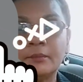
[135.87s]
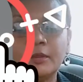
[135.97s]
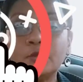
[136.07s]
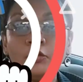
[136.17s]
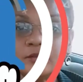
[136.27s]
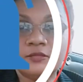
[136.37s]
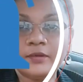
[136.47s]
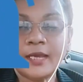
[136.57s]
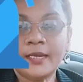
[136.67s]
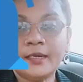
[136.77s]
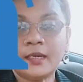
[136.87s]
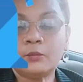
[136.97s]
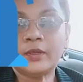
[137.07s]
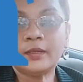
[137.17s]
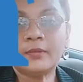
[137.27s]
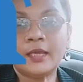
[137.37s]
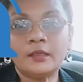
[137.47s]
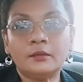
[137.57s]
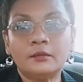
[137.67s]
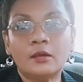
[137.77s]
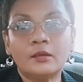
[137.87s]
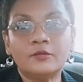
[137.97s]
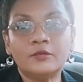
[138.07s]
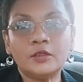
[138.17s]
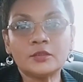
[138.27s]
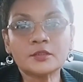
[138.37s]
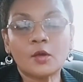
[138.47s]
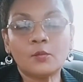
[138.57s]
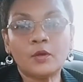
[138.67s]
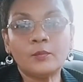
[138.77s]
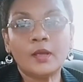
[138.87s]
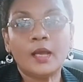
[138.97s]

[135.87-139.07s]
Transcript: be notified when my other videos come up.